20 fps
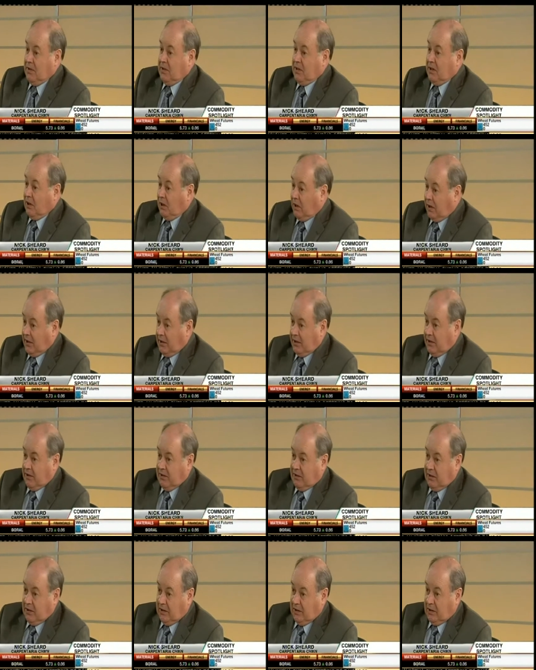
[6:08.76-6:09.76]
the
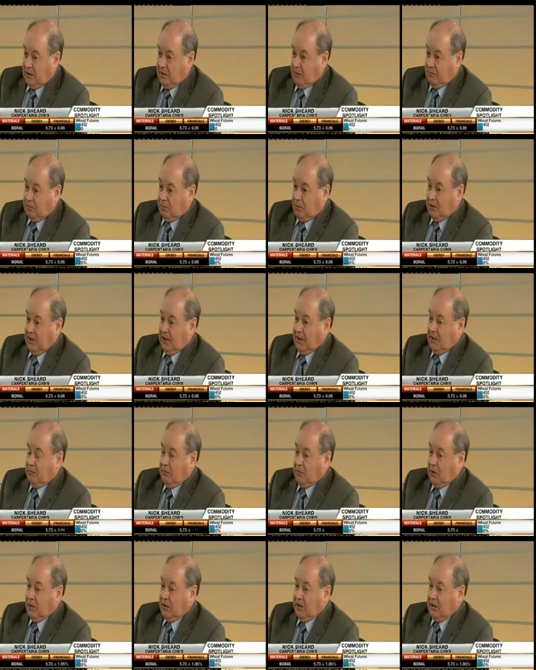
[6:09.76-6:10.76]
iron play in
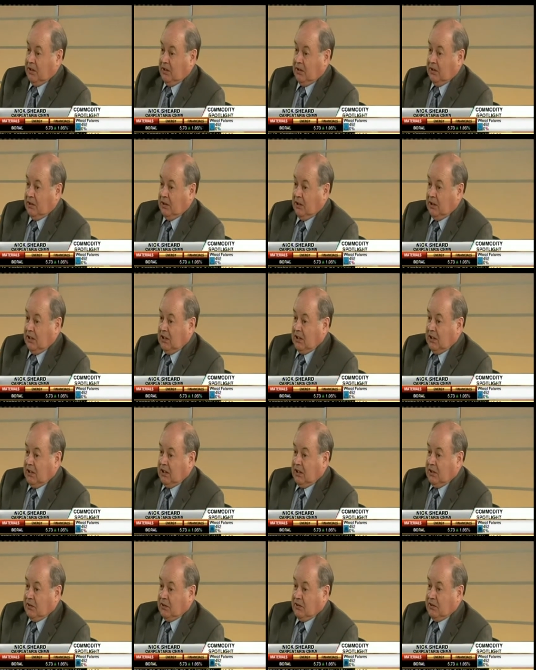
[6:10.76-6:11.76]
Broken Hill,
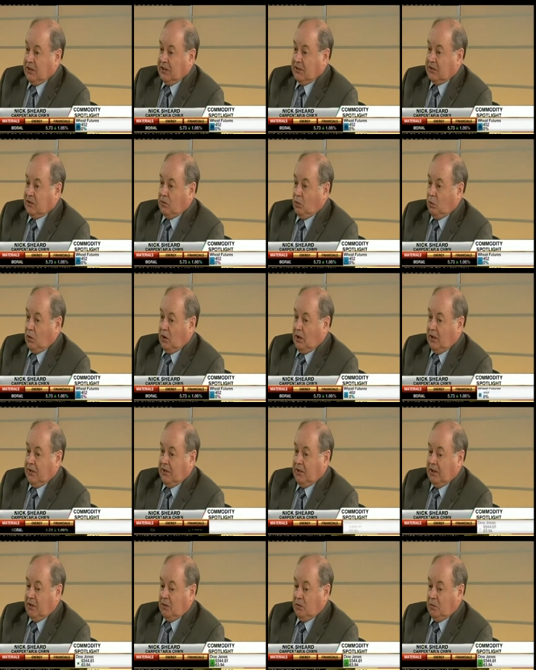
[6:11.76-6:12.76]
because that's the one
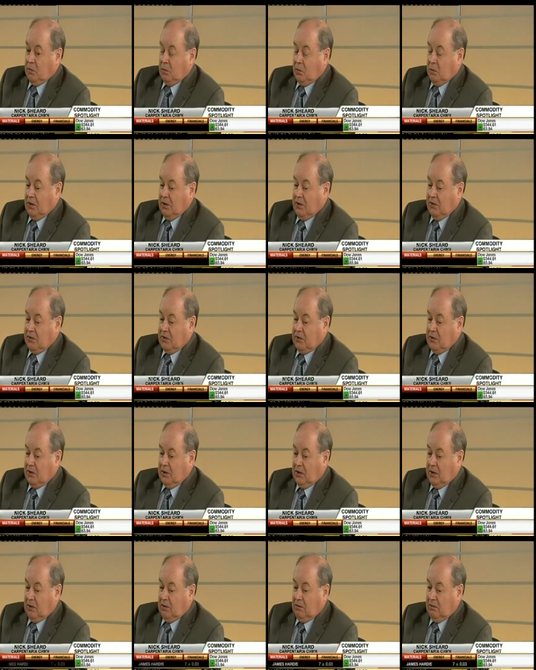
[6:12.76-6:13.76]
that with
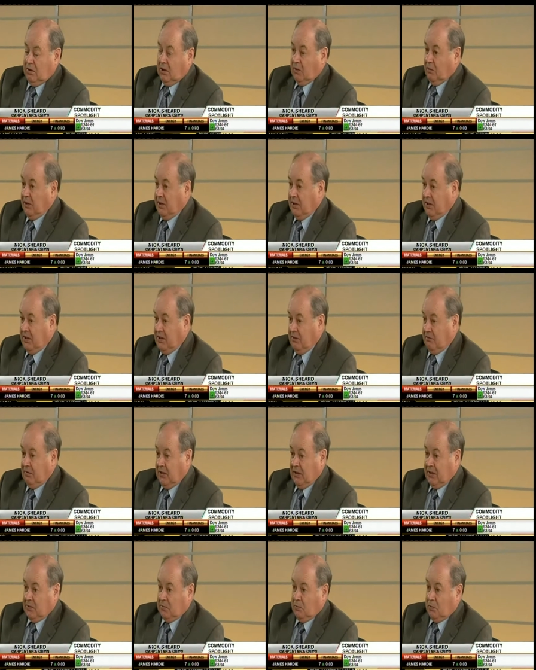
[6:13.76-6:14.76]
limited
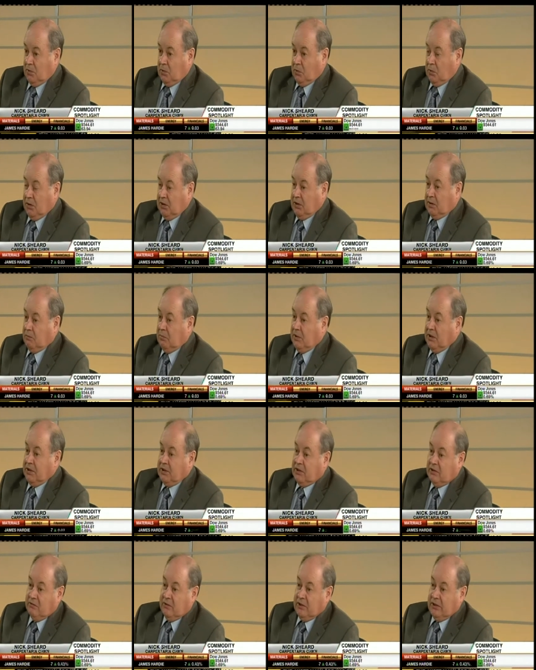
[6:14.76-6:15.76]
investment we can bring
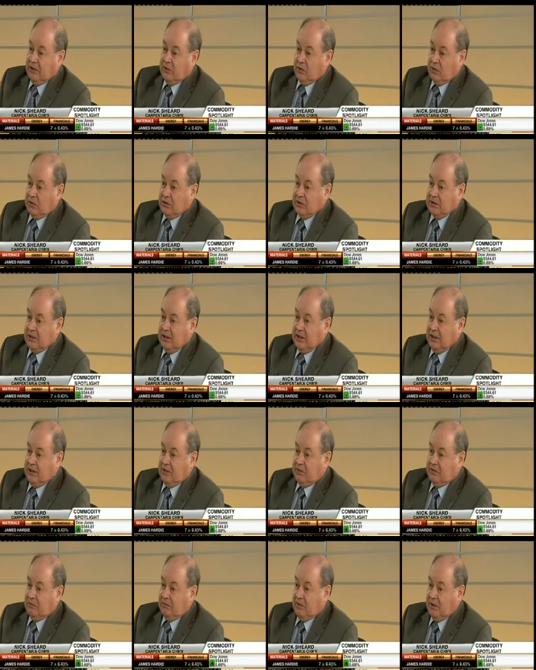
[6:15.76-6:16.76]
to resource
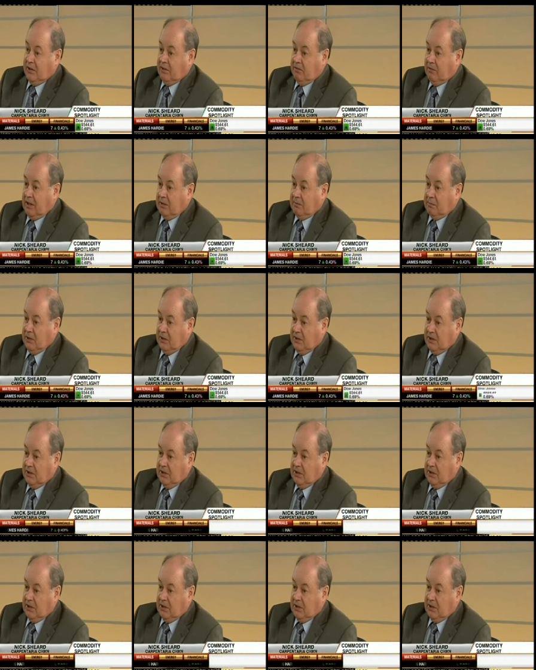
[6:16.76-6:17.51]
stage very rapidly.